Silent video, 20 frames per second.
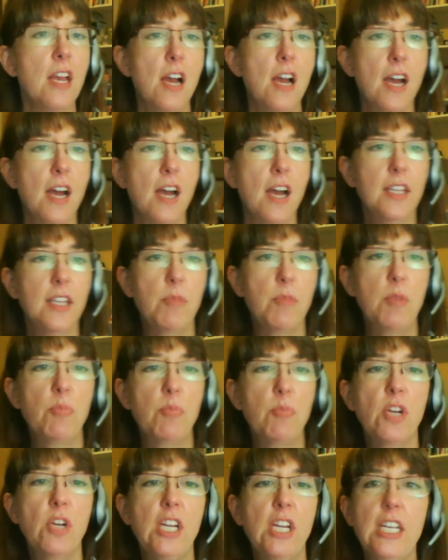that'd be
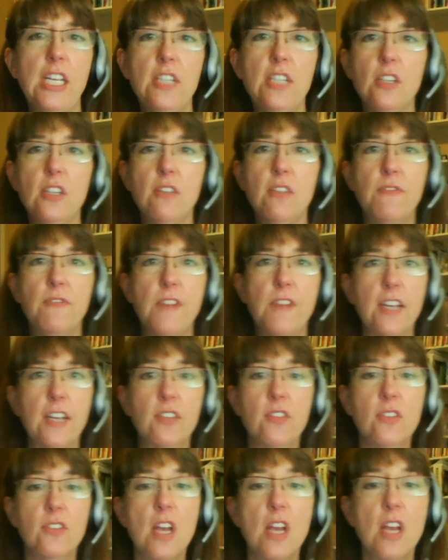pretty easy to
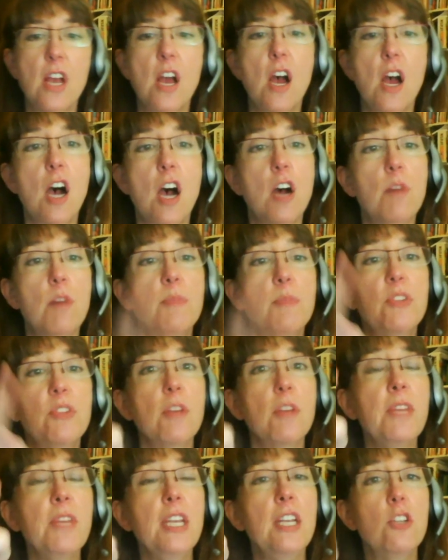fix.
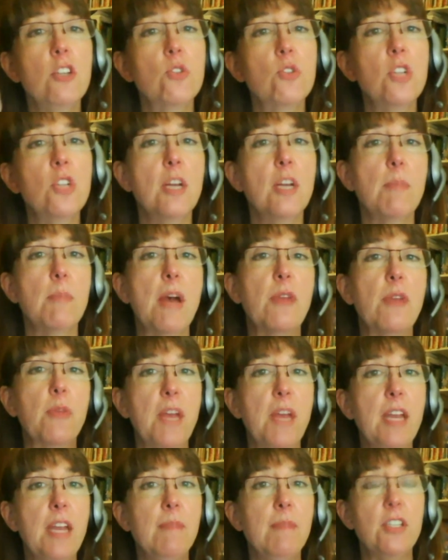Something interesting about the
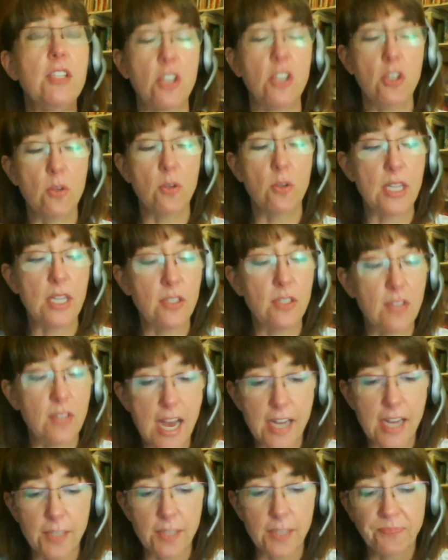payment too is
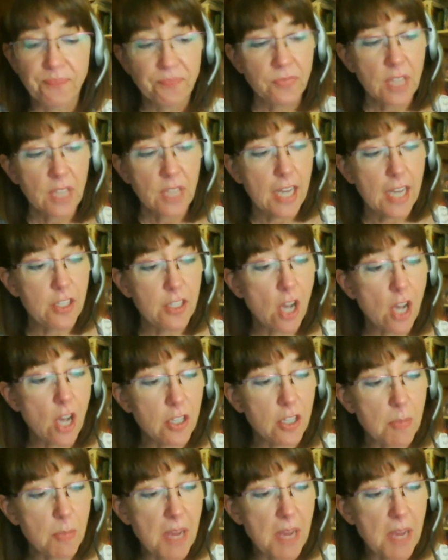that I
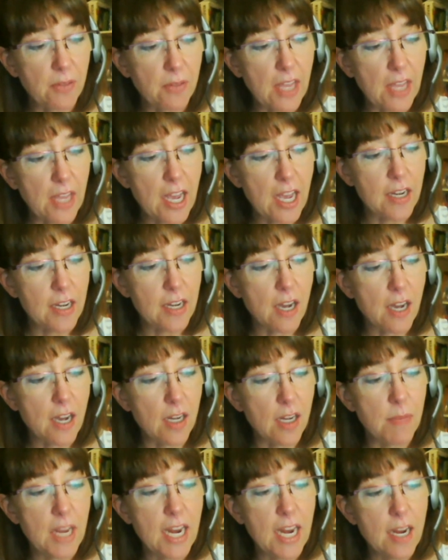talked about that
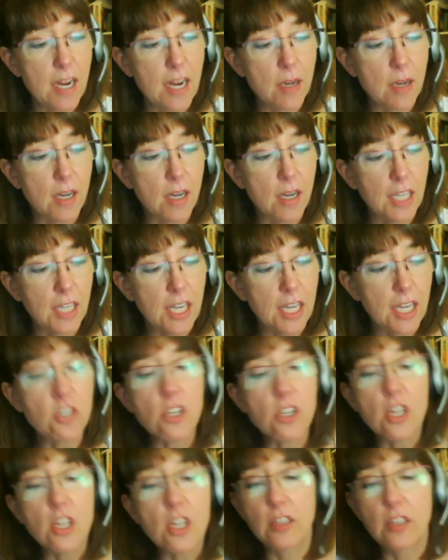
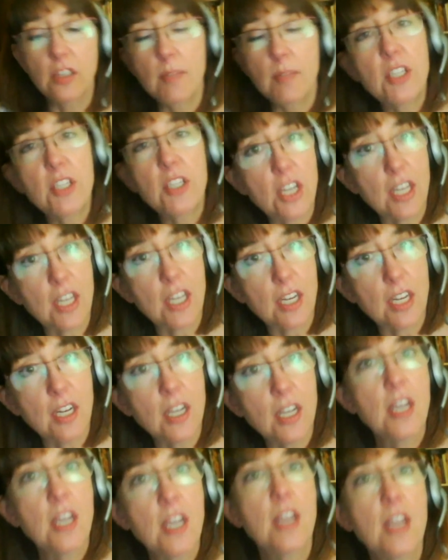Kindle Unlimited
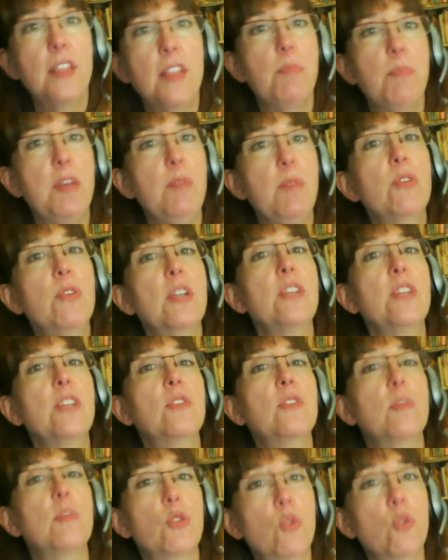that people can
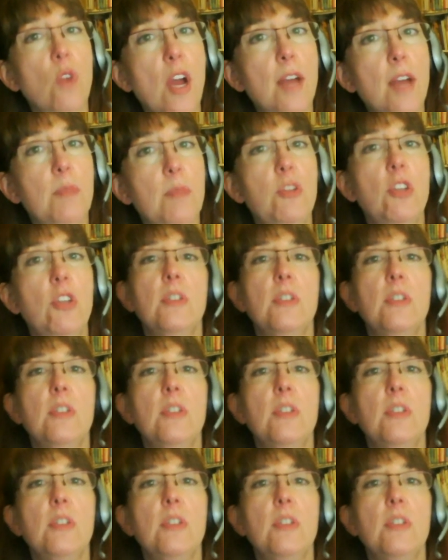subscribe to and